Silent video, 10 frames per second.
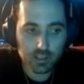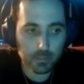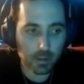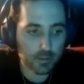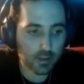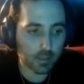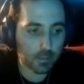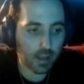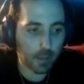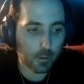Sometimes there
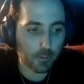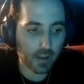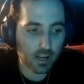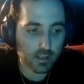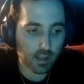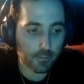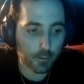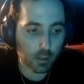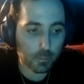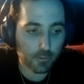can be that perfection, that
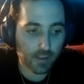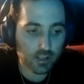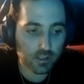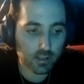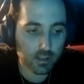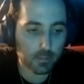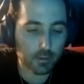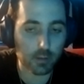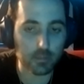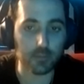Virgo
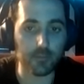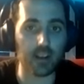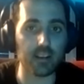perfectionism in terms of